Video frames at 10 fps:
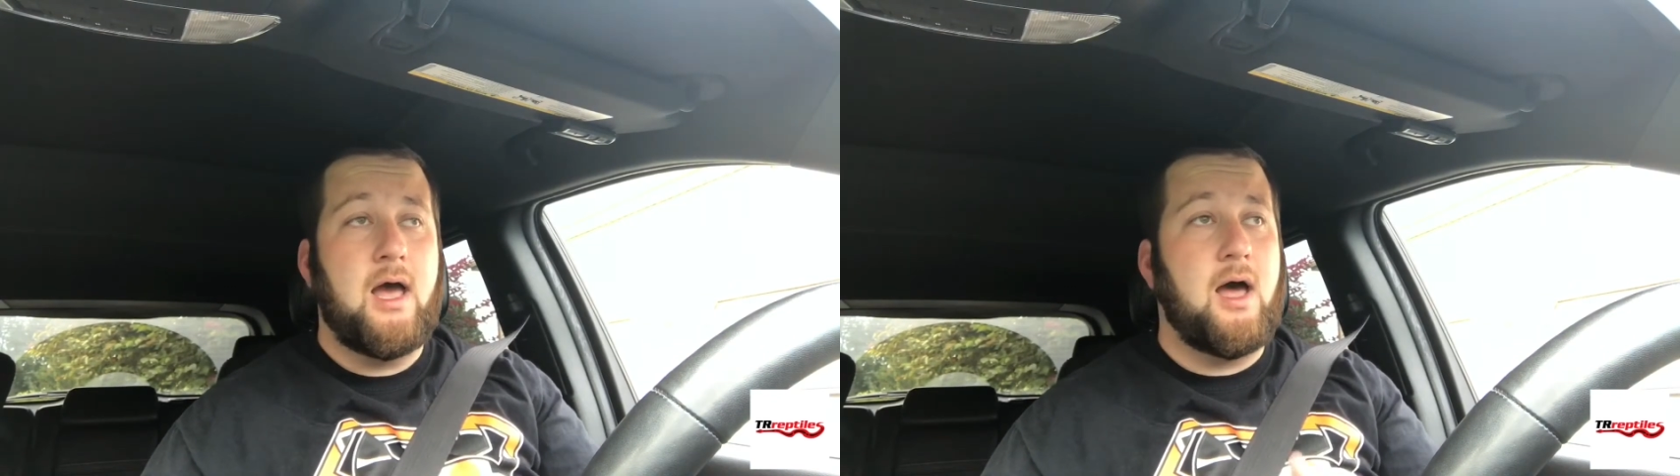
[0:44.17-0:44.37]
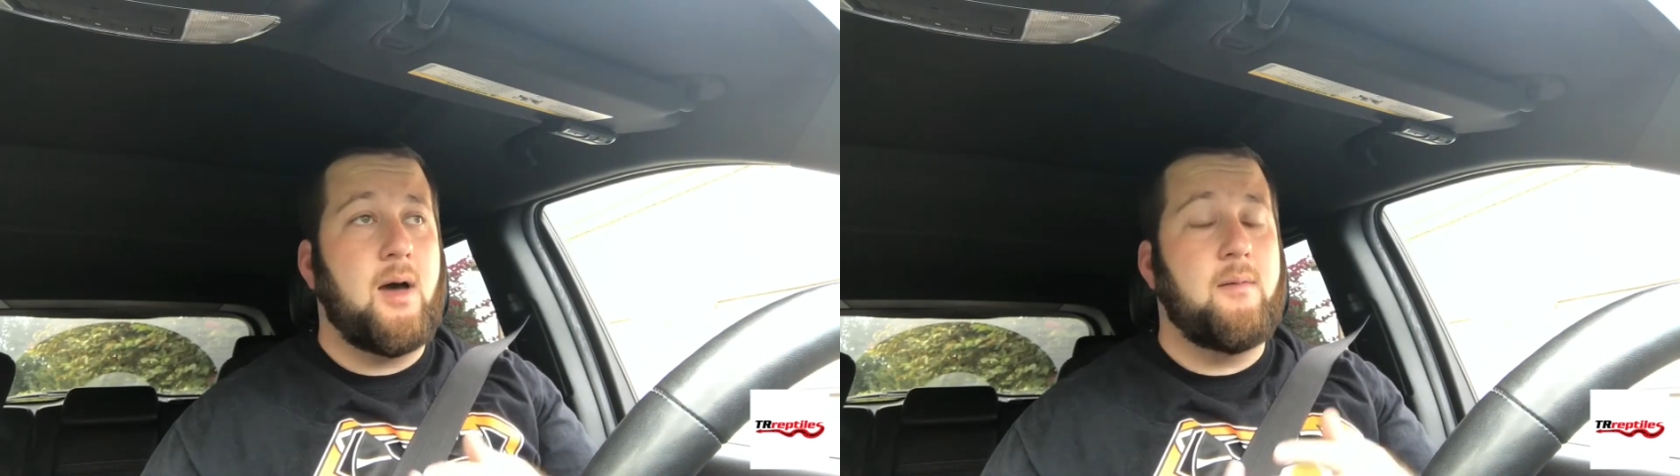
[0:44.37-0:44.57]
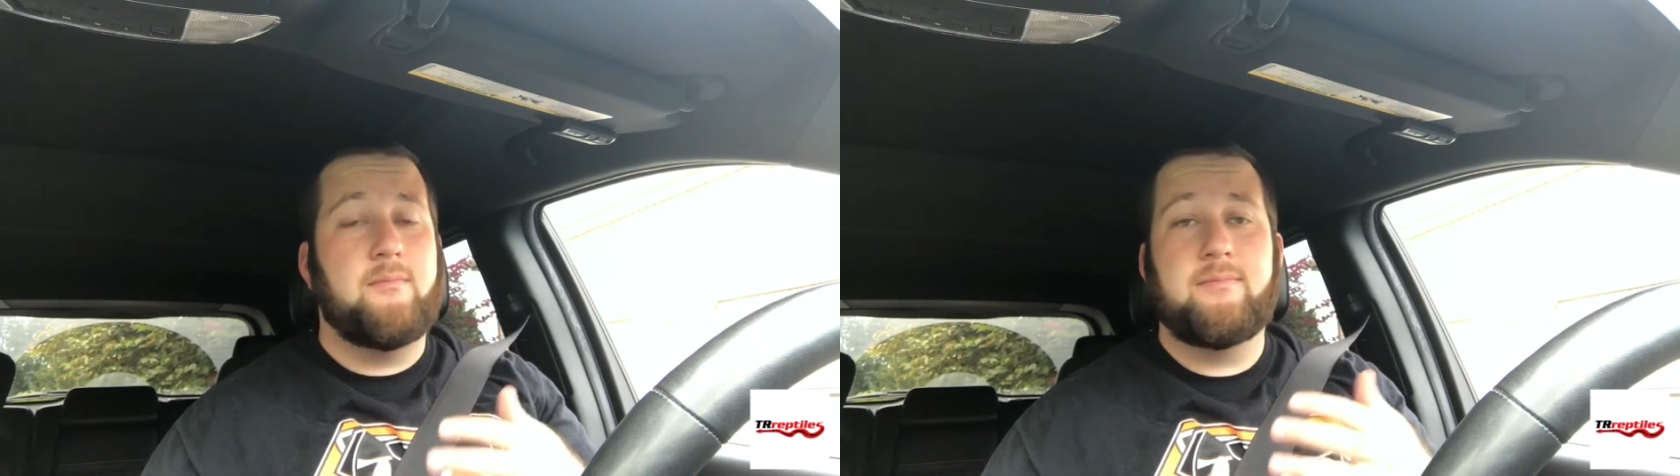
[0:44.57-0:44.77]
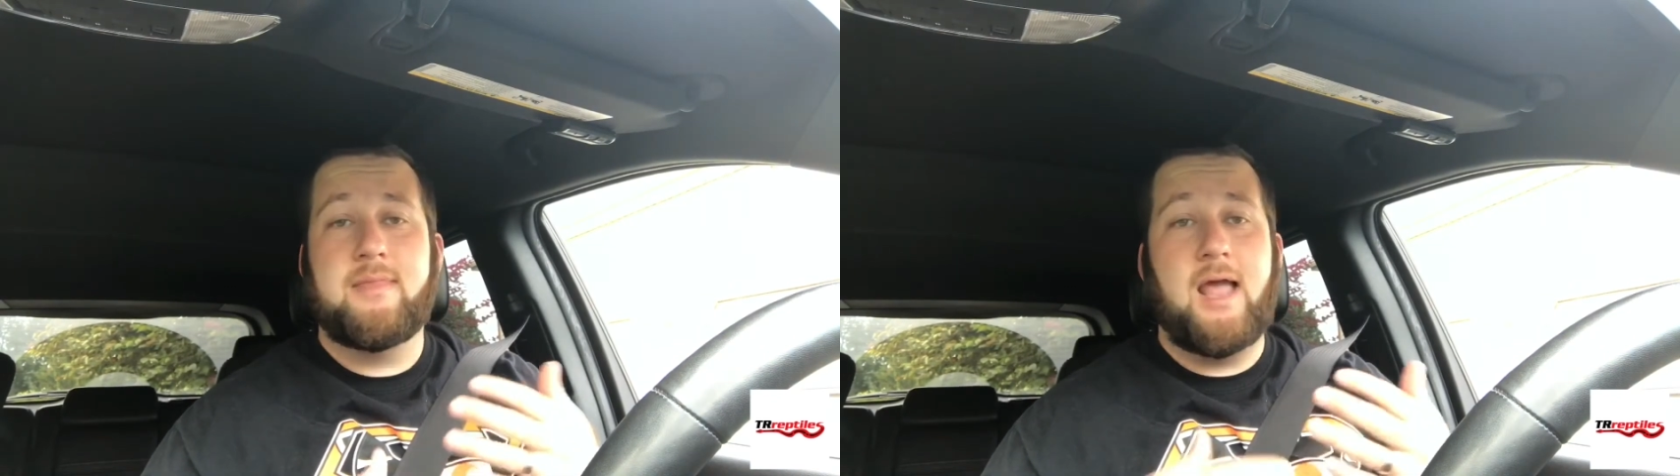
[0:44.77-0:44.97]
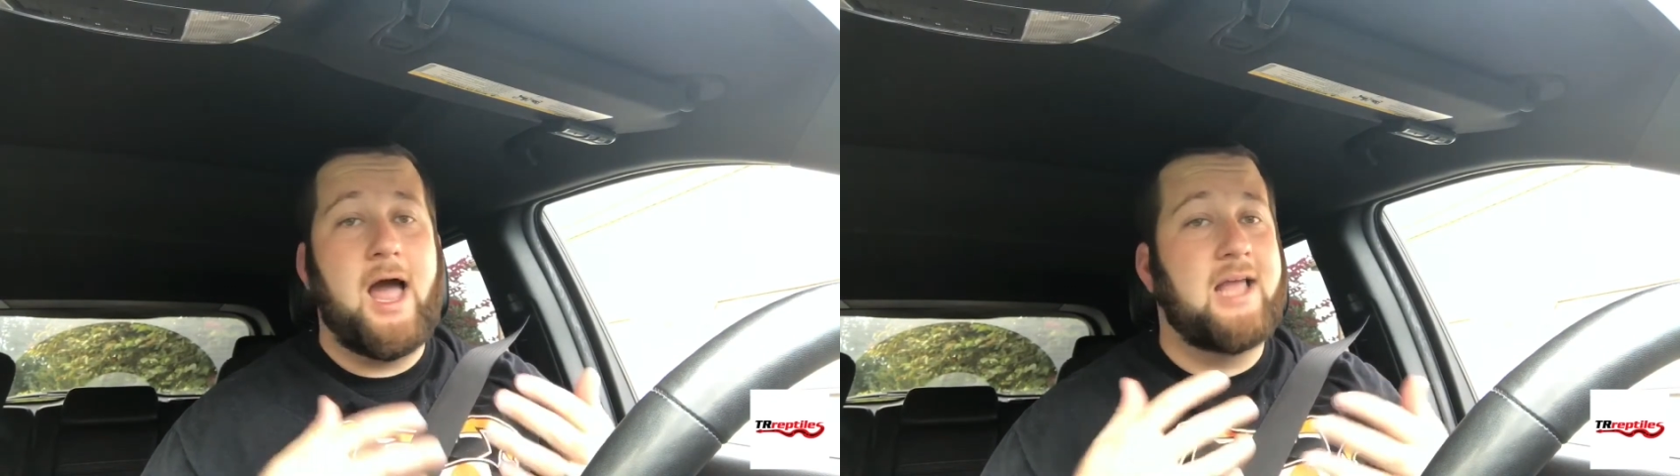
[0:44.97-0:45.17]

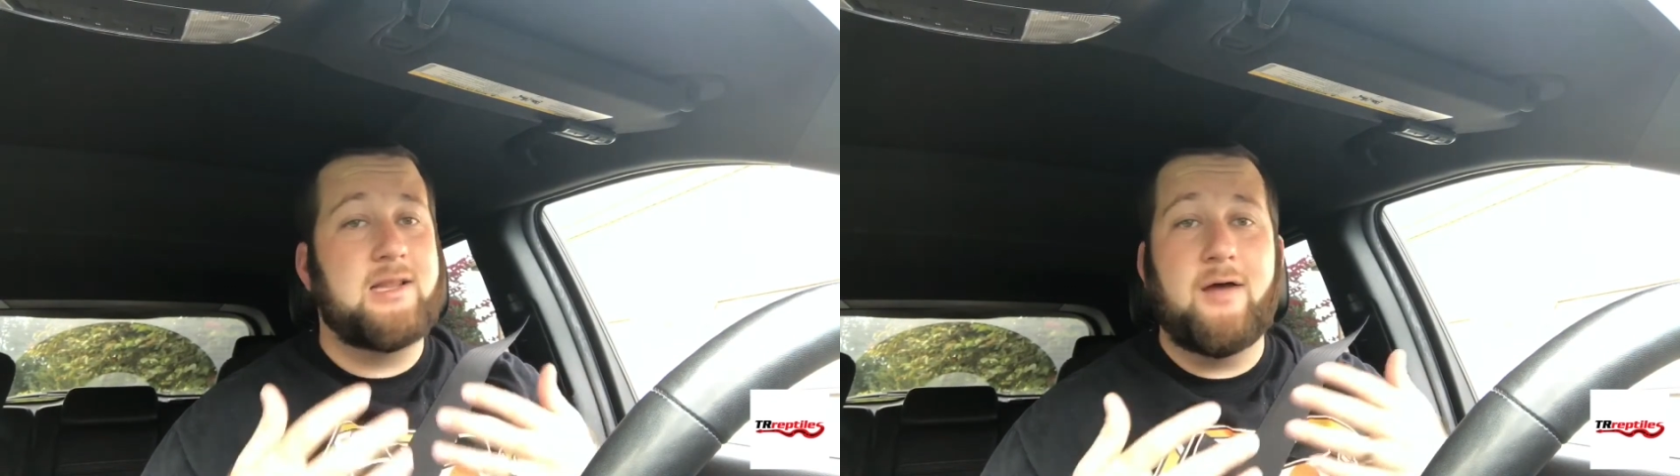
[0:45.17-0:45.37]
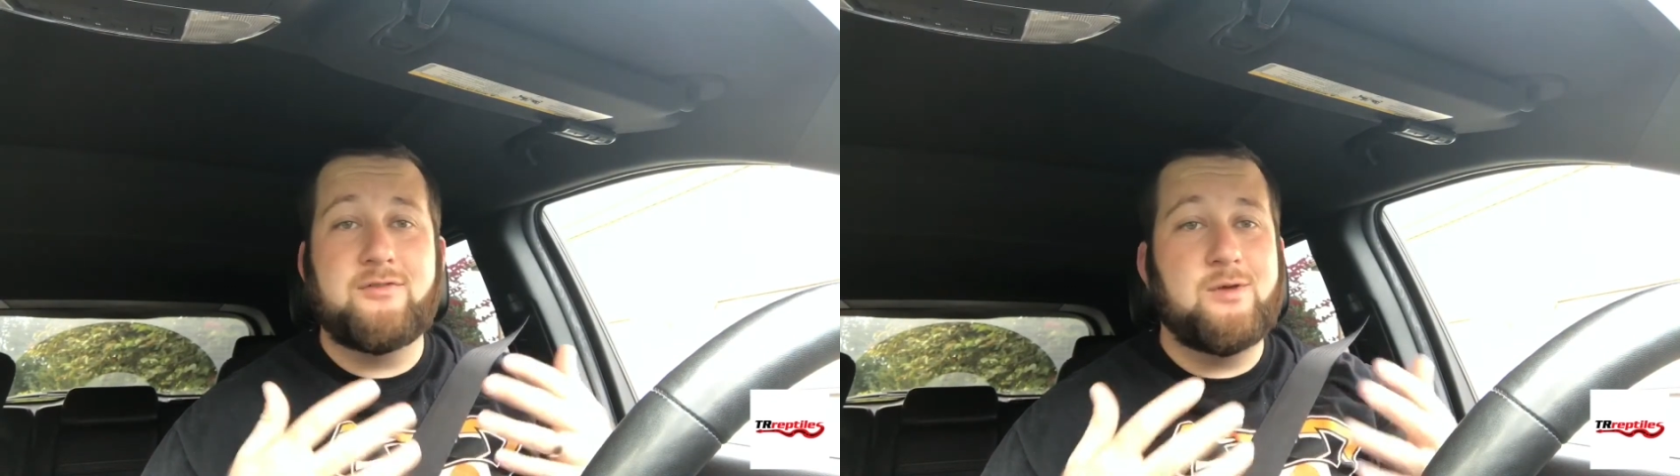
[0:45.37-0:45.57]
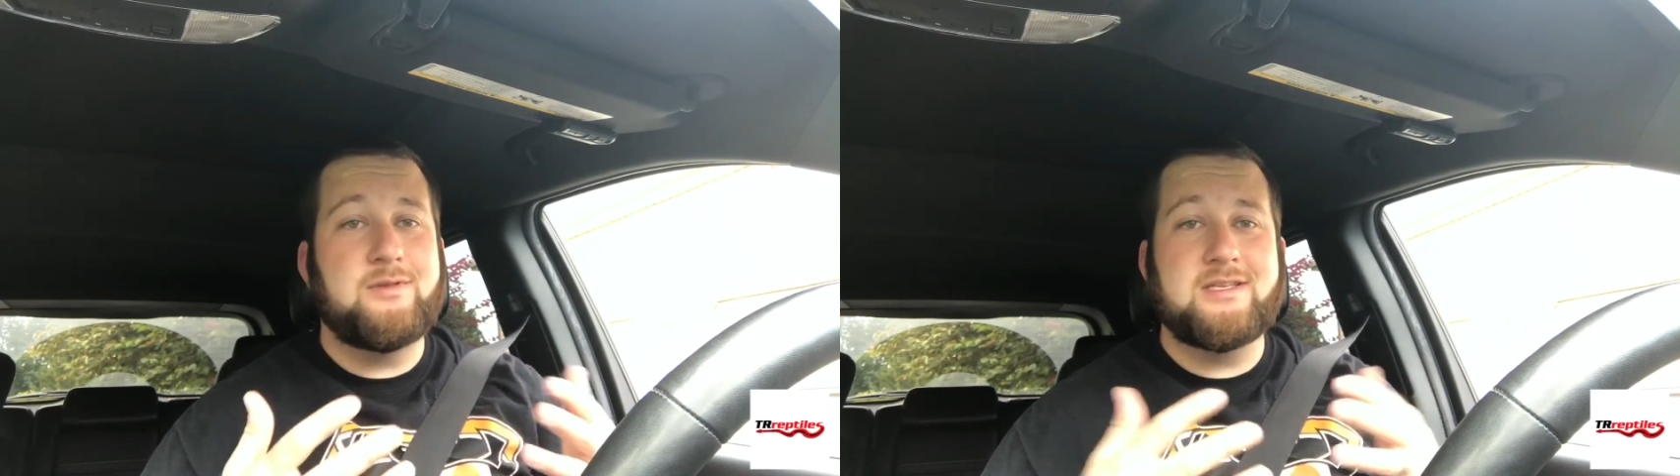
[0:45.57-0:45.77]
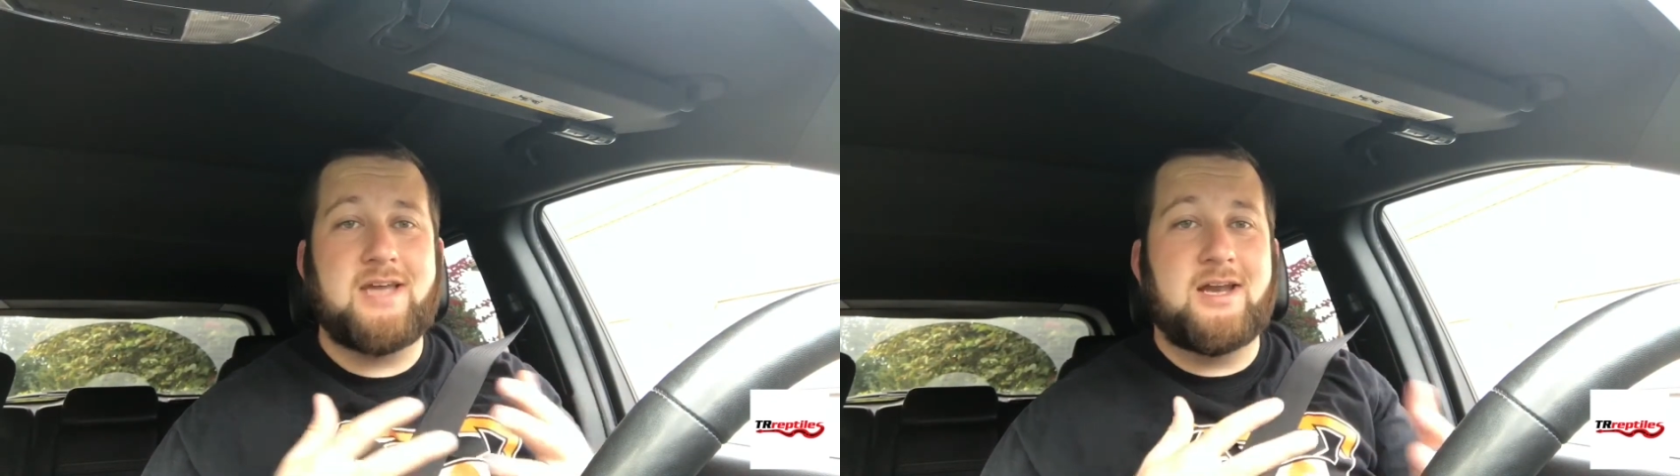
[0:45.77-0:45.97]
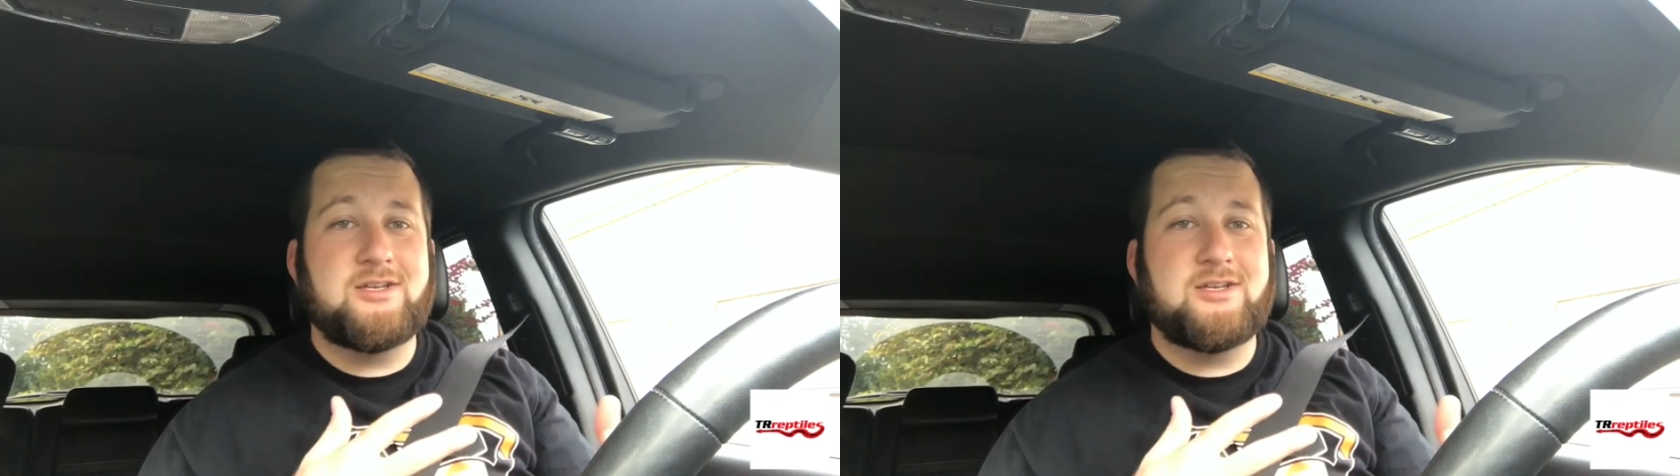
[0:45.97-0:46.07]
I love doing this kind